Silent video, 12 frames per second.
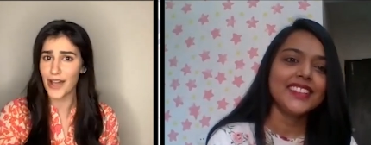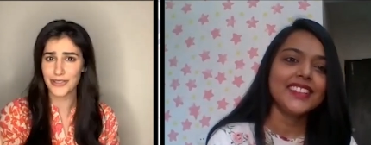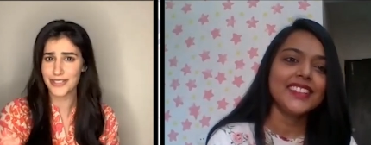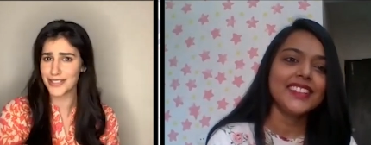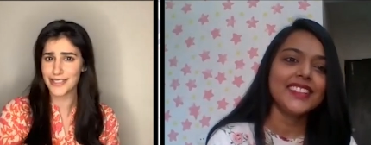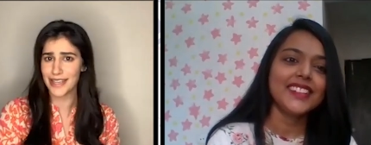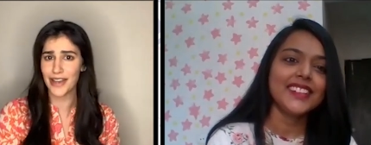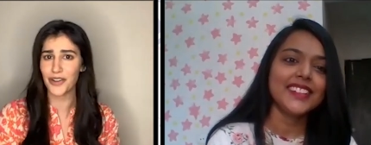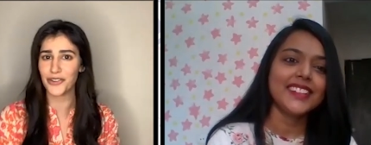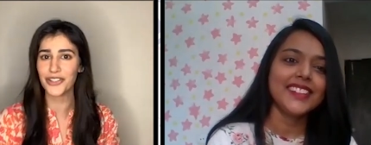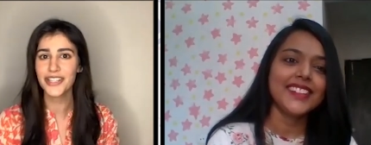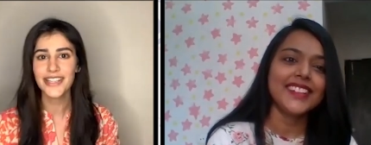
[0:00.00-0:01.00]
Speaker 1: down, sit
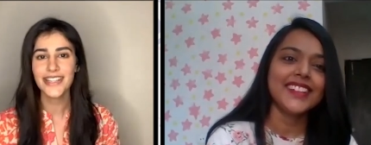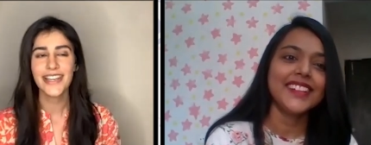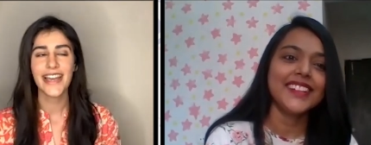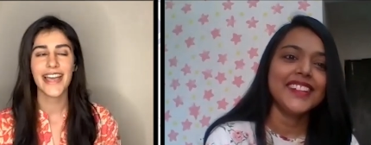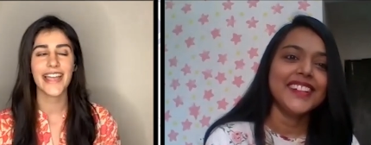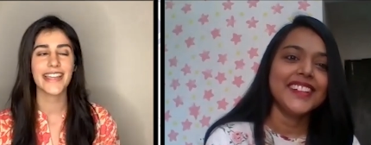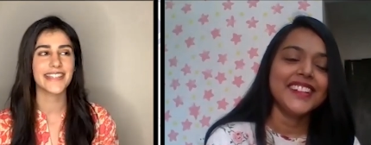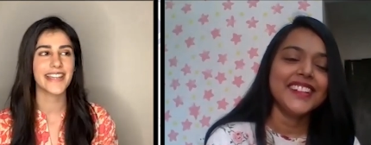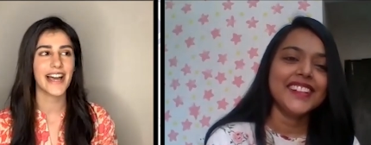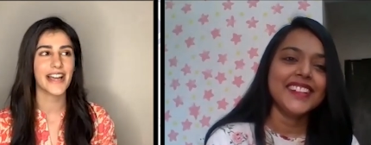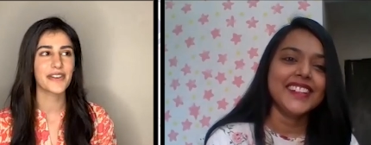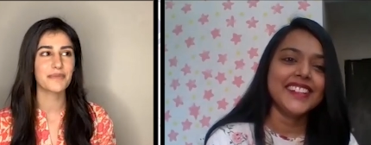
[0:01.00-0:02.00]
down.
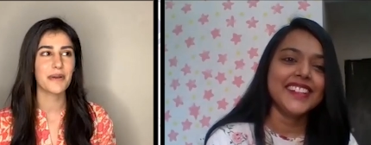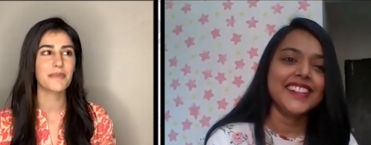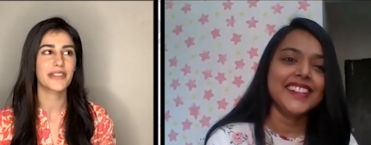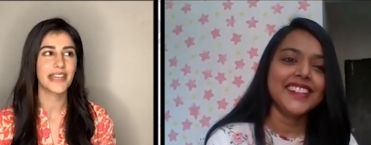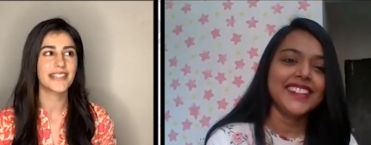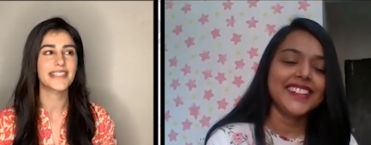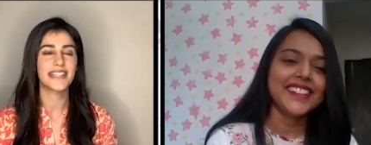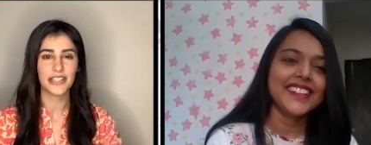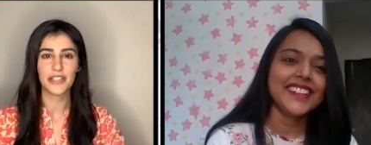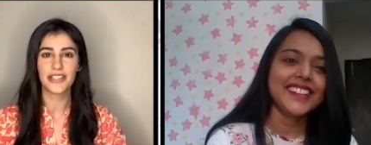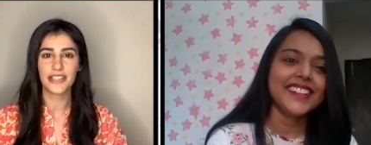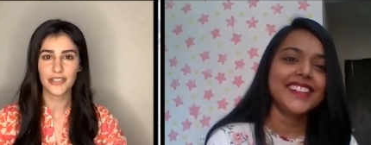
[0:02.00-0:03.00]
And I remember that
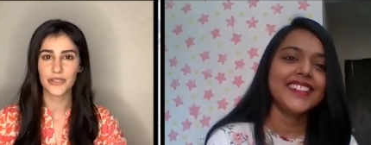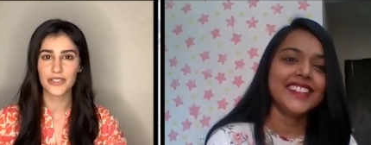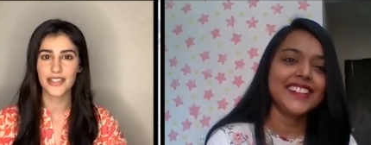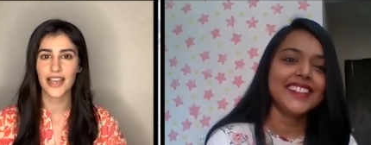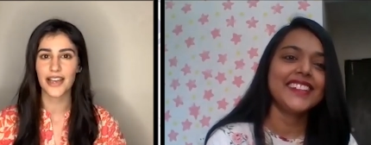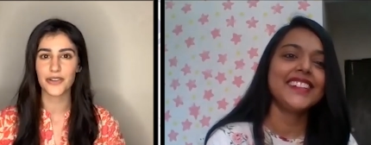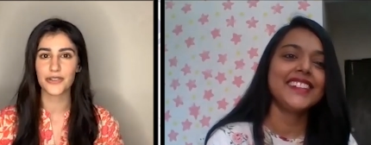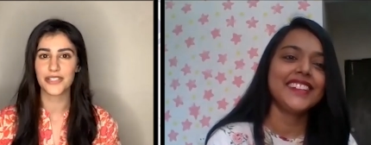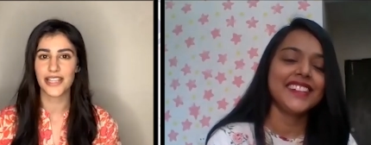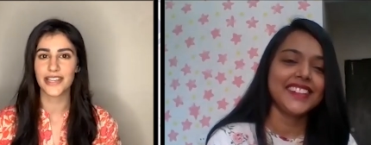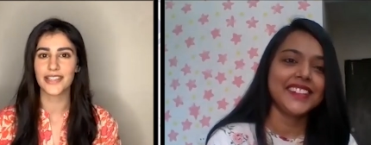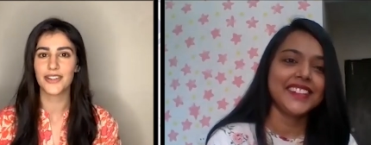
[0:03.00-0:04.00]
day, I
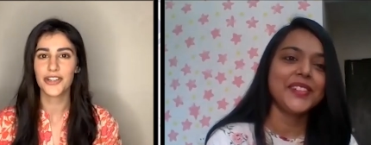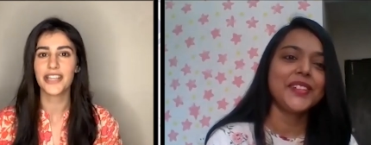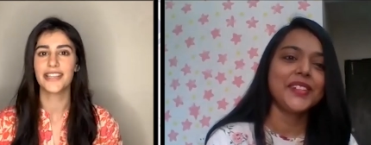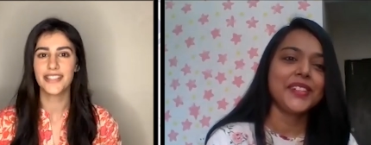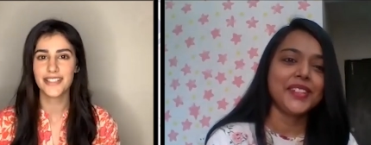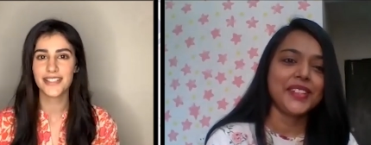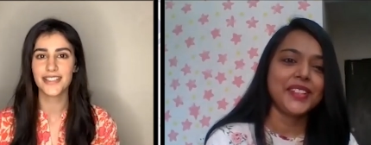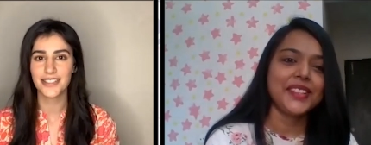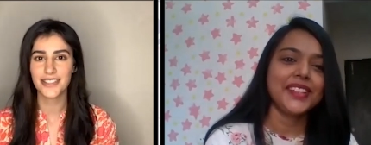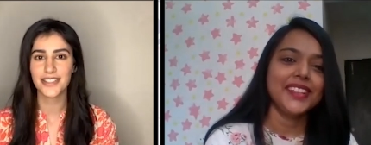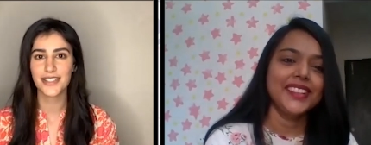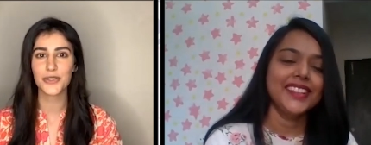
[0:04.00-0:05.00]
was like, okay, he's
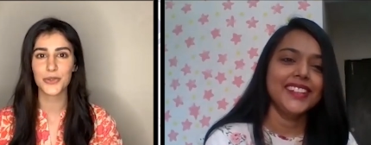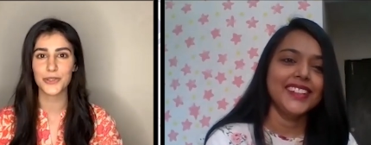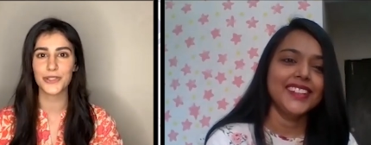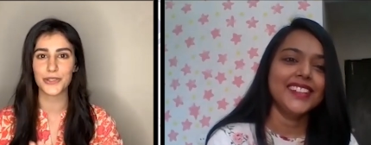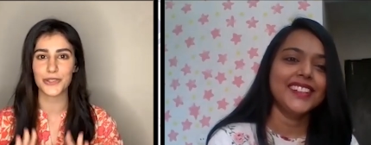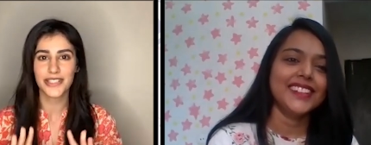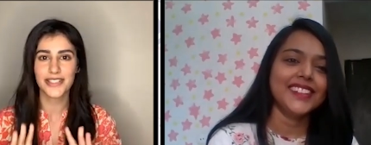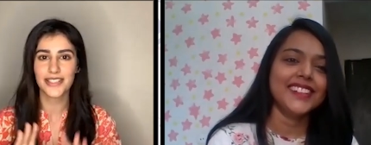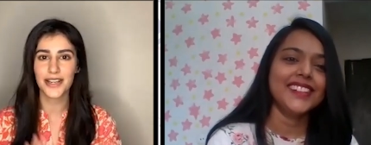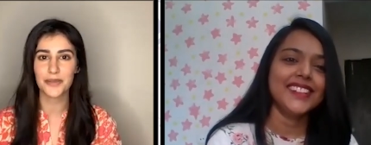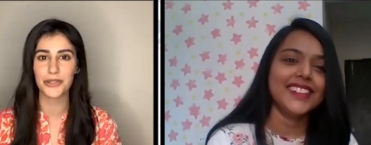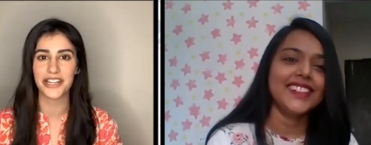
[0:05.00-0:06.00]
a cool dude. He's
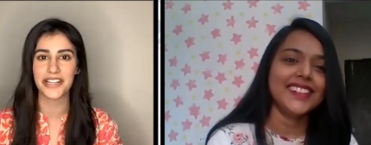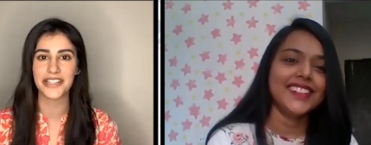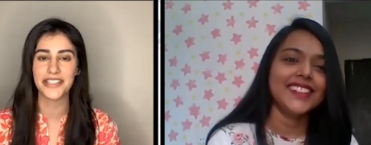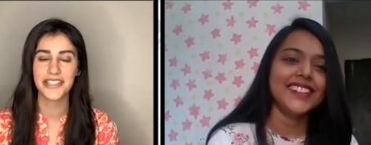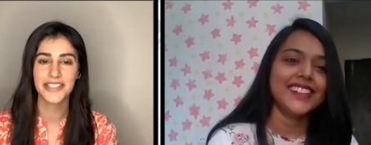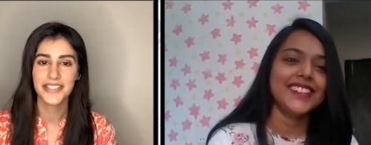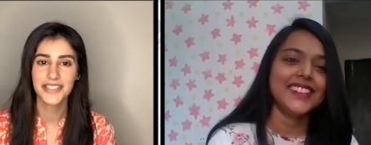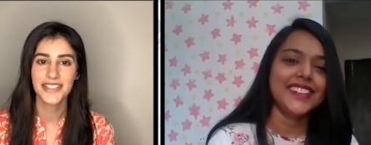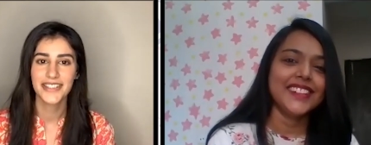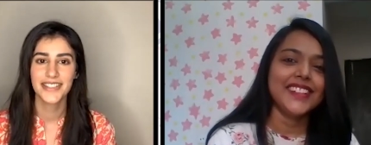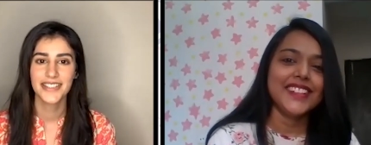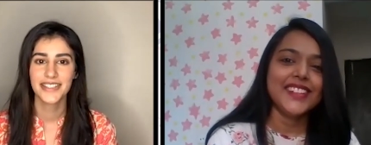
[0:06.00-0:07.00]
a
Speaker 2: humble
Speaker 1: guy.
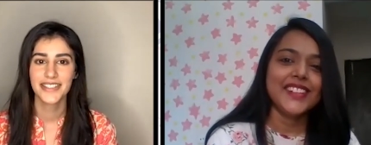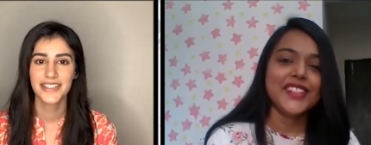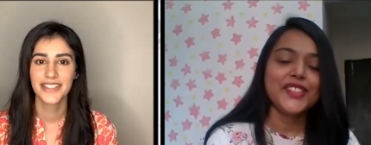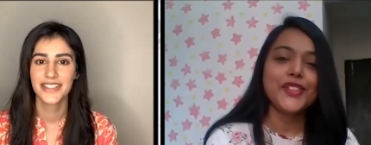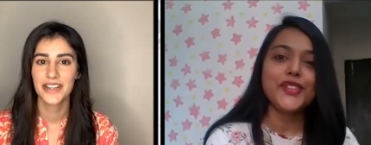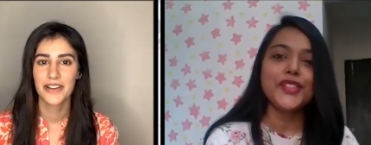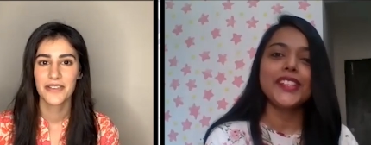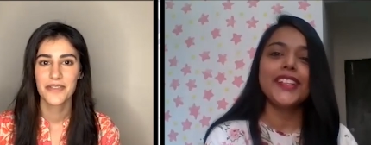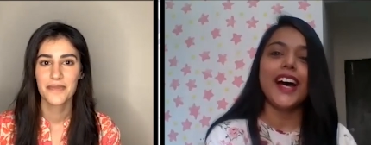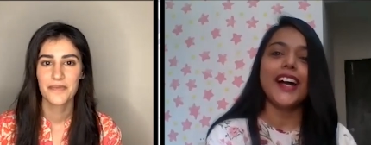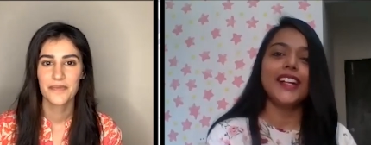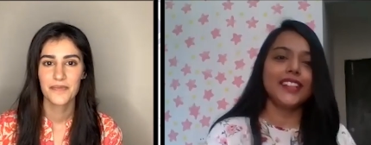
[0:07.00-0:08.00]
So
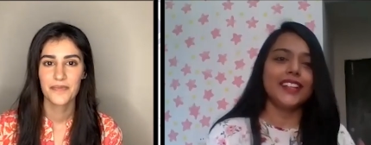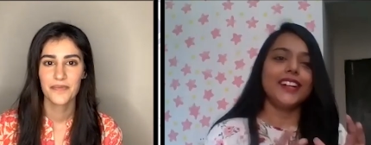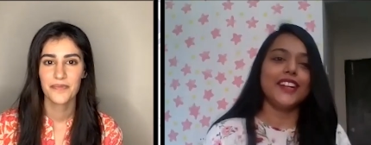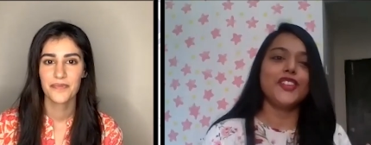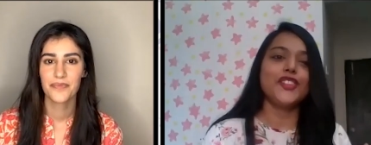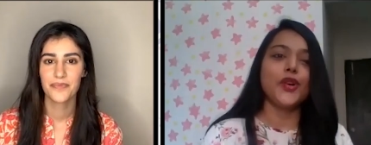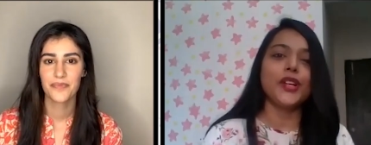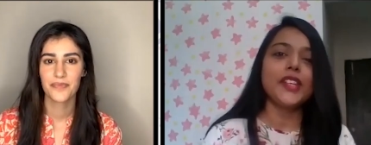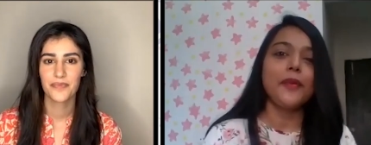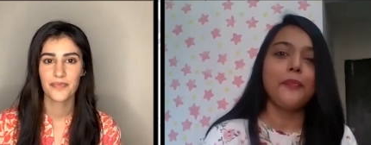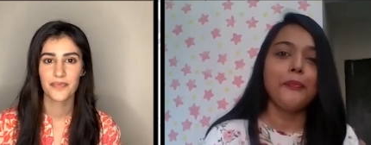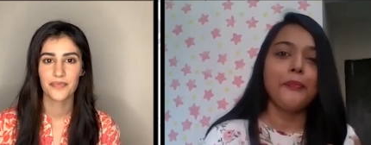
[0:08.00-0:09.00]
Speaker 2: Siddharth
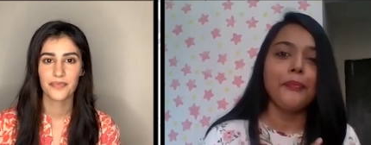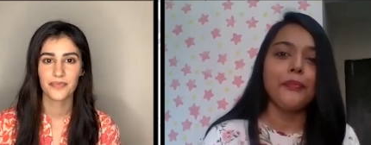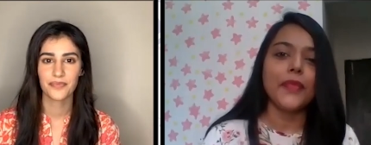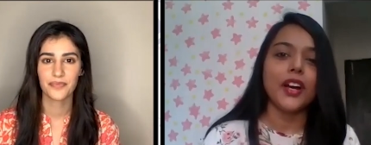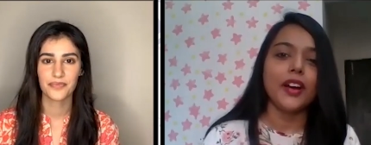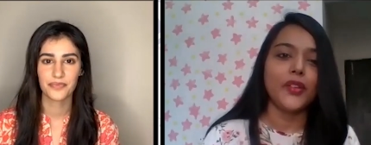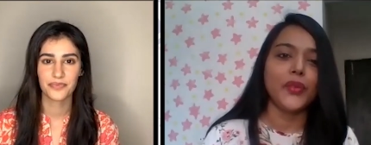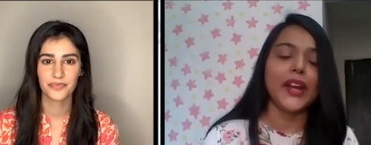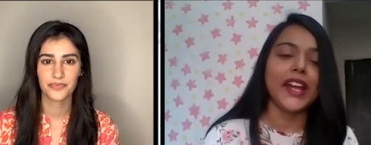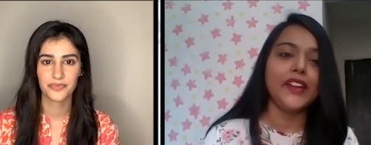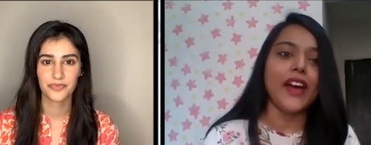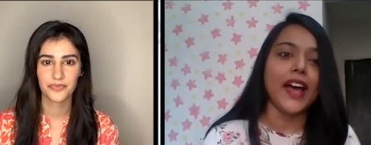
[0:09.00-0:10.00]
enjoys a
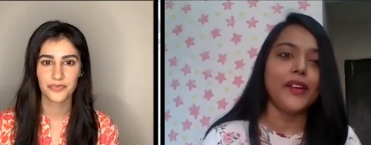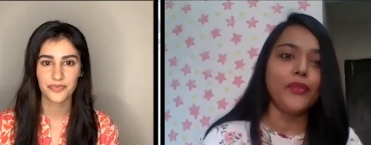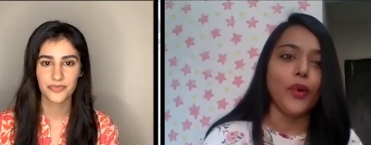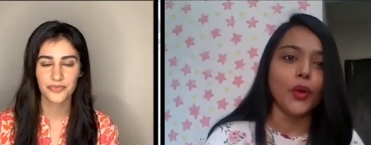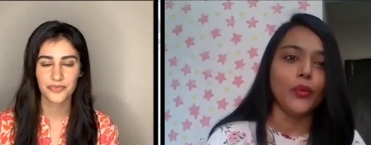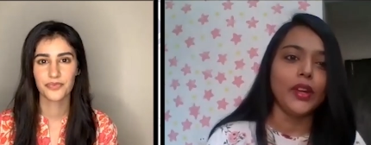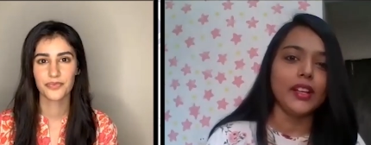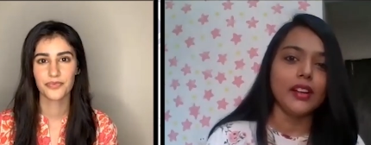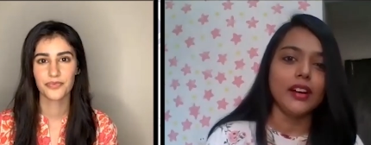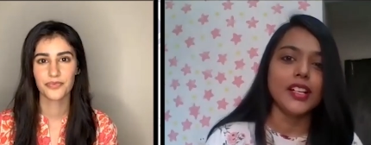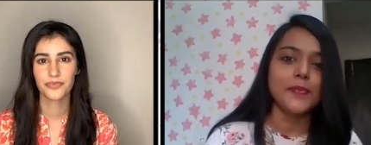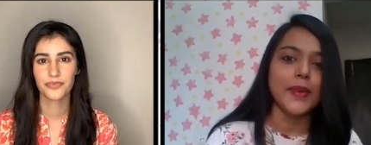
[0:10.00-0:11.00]
great fan
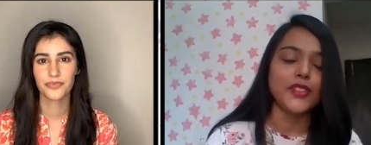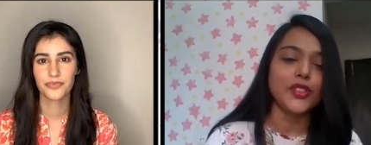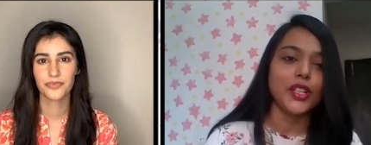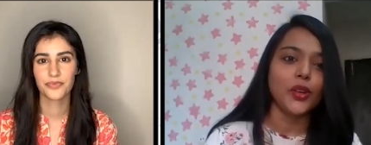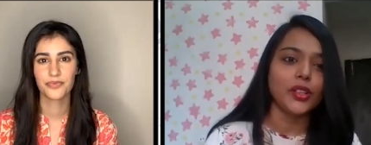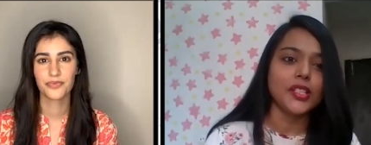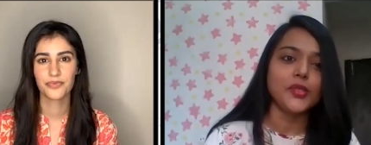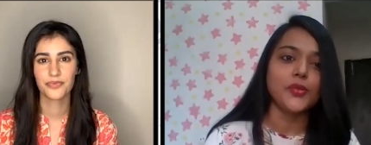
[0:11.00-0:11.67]
following, especially on